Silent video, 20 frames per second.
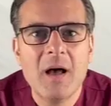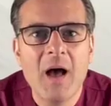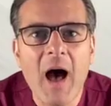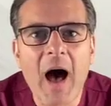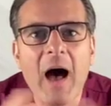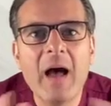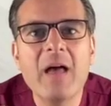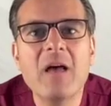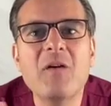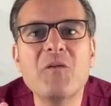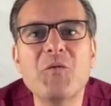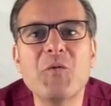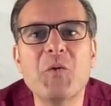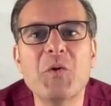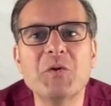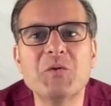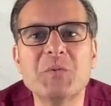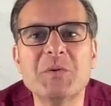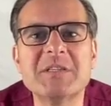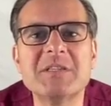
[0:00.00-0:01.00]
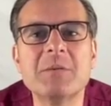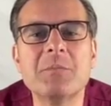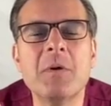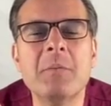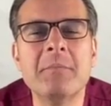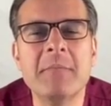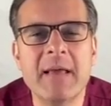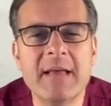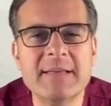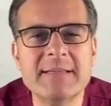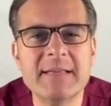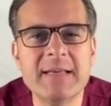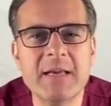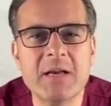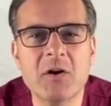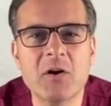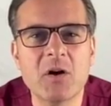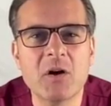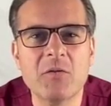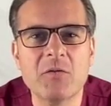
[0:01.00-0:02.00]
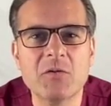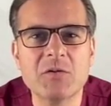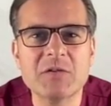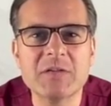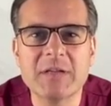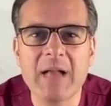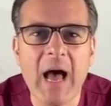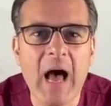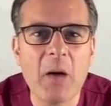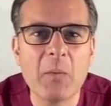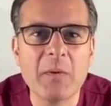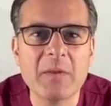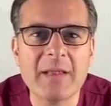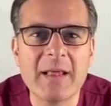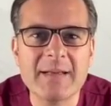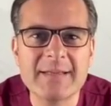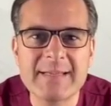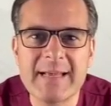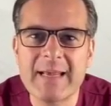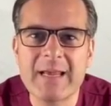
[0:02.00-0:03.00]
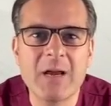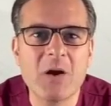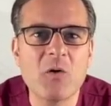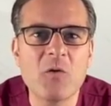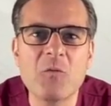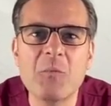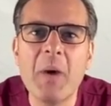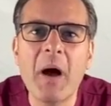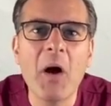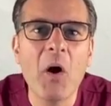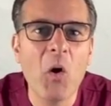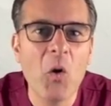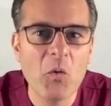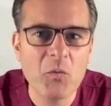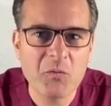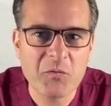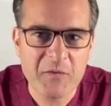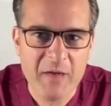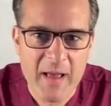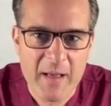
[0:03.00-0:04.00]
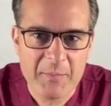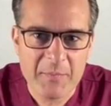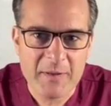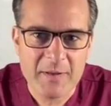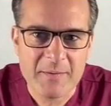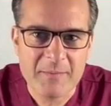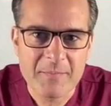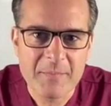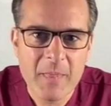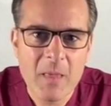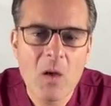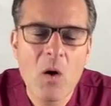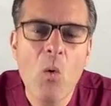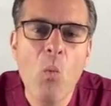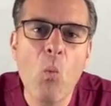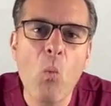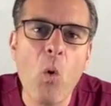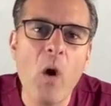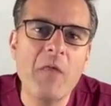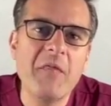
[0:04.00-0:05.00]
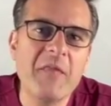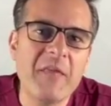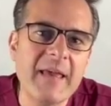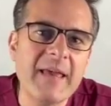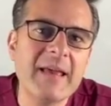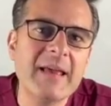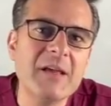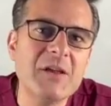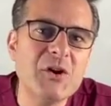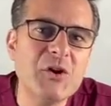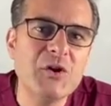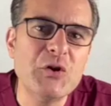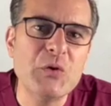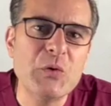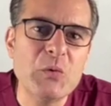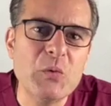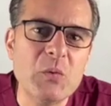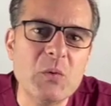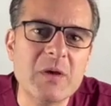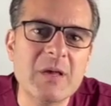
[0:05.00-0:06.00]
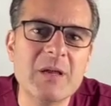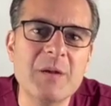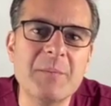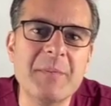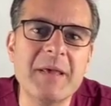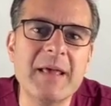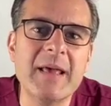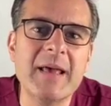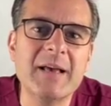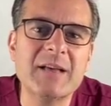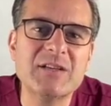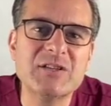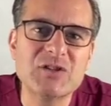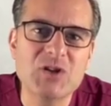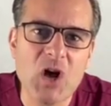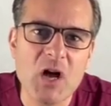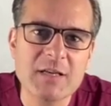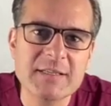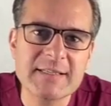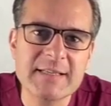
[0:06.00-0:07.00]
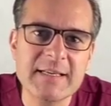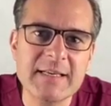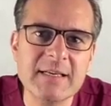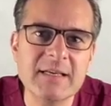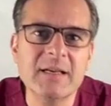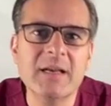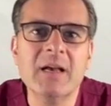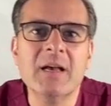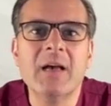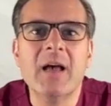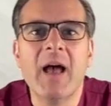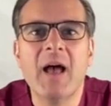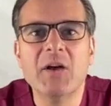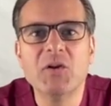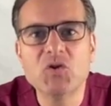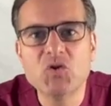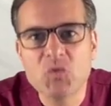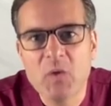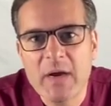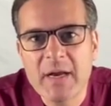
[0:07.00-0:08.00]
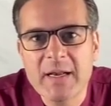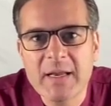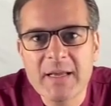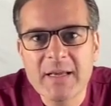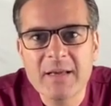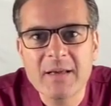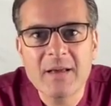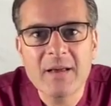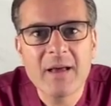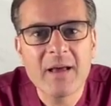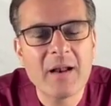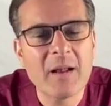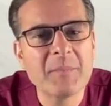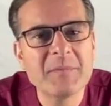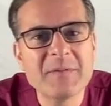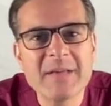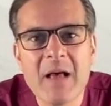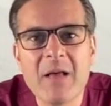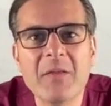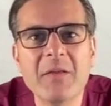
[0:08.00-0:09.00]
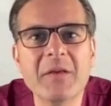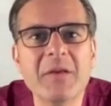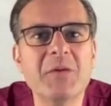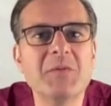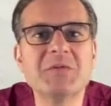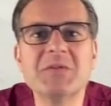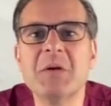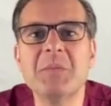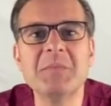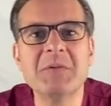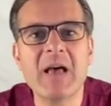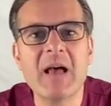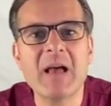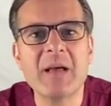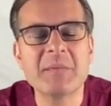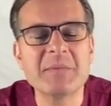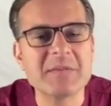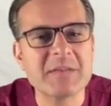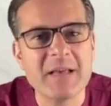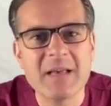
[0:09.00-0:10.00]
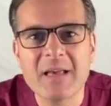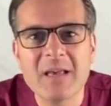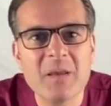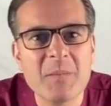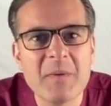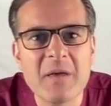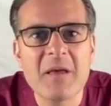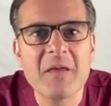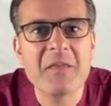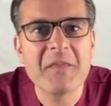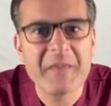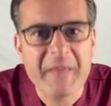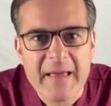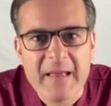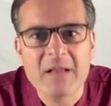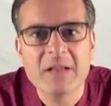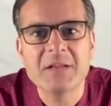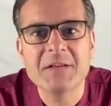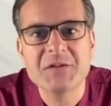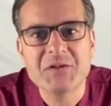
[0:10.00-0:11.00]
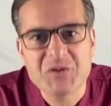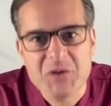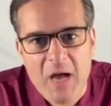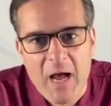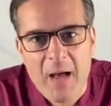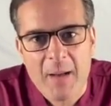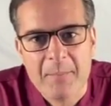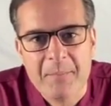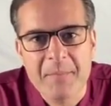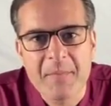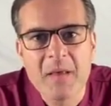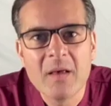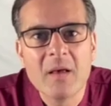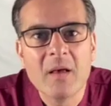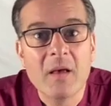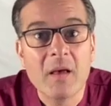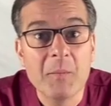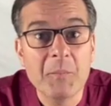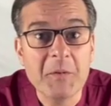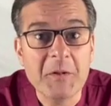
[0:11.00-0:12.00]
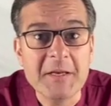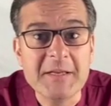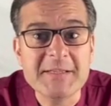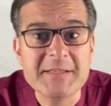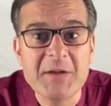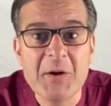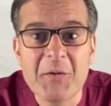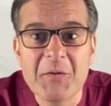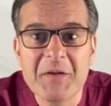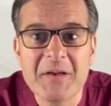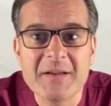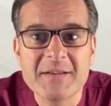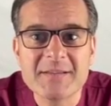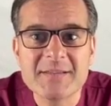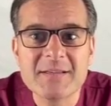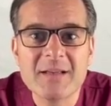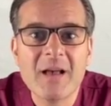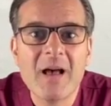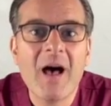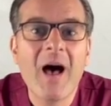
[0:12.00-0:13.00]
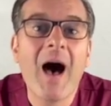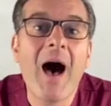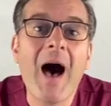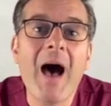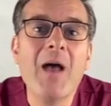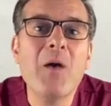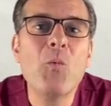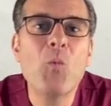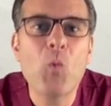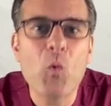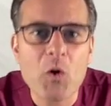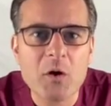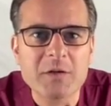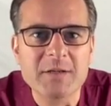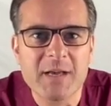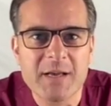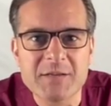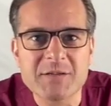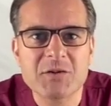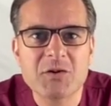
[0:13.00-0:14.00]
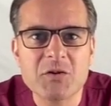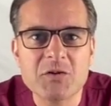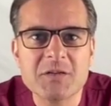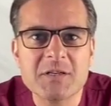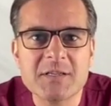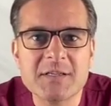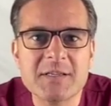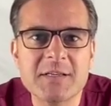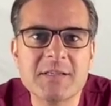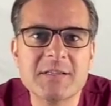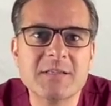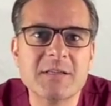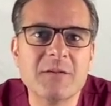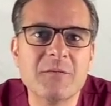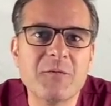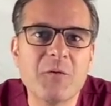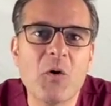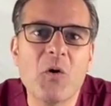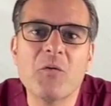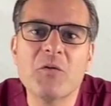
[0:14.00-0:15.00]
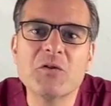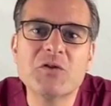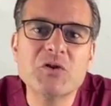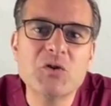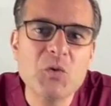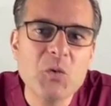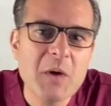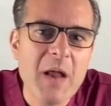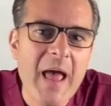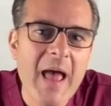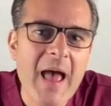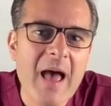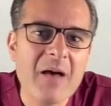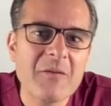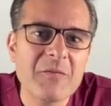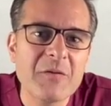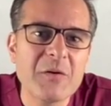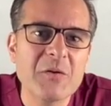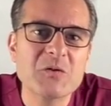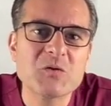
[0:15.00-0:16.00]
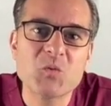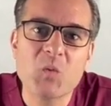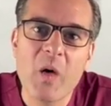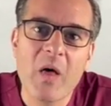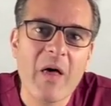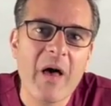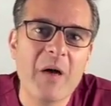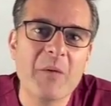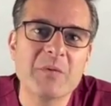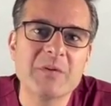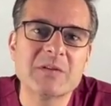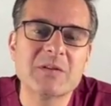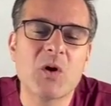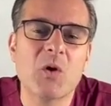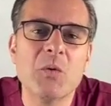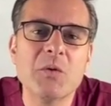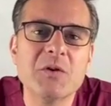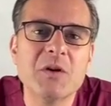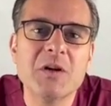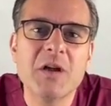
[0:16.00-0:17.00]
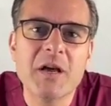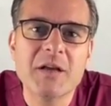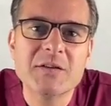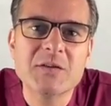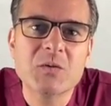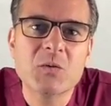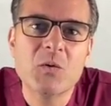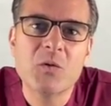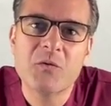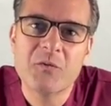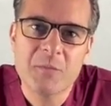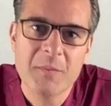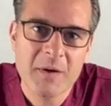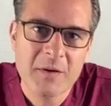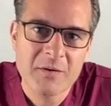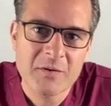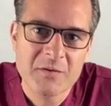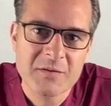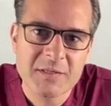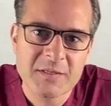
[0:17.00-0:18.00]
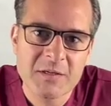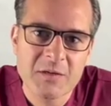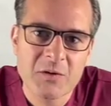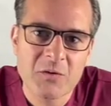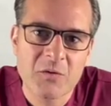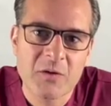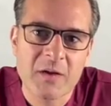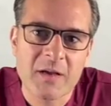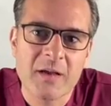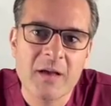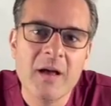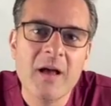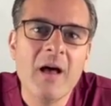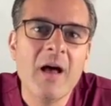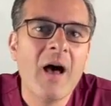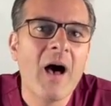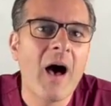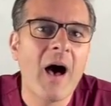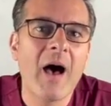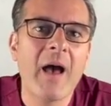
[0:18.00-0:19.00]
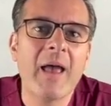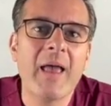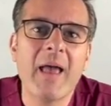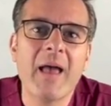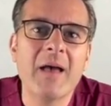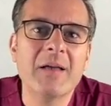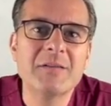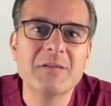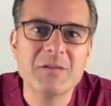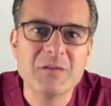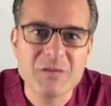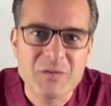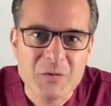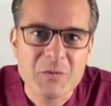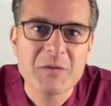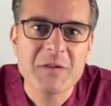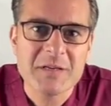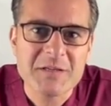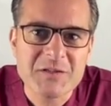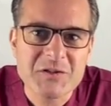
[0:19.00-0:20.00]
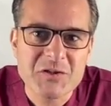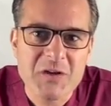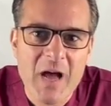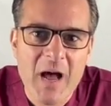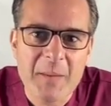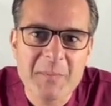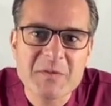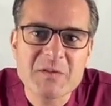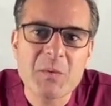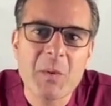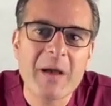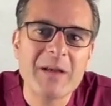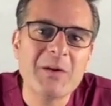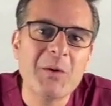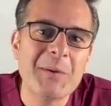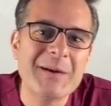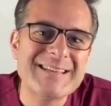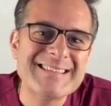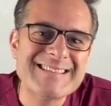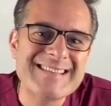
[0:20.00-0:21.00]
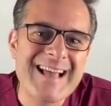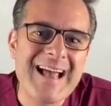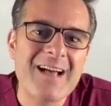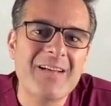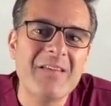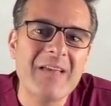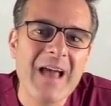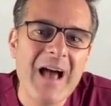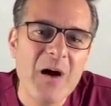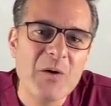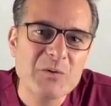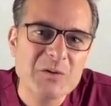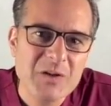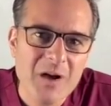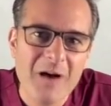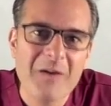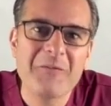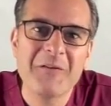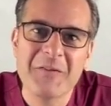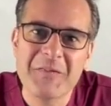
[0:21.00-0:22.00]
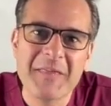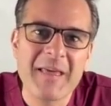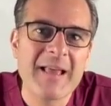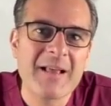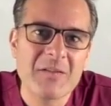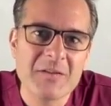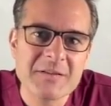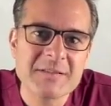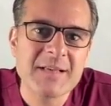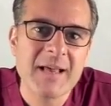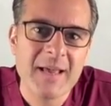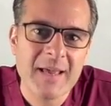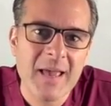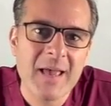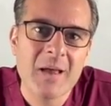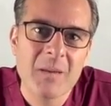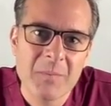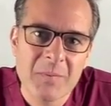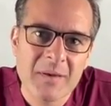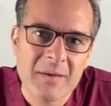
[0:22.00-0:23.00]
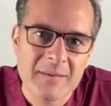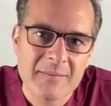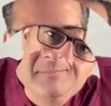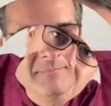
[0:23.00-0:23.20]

I have worked with some amazing caregivers that I would let take care of my own family. What they can do can be exhausting and draining, and I'm telling you, sometimes it can be a thankless job. And please know this, I worked as a nurse assistant for over 2.5 years while I was going to night school for my nursing degree. I had to do this job, so I know exactly how tough and thankless it can be.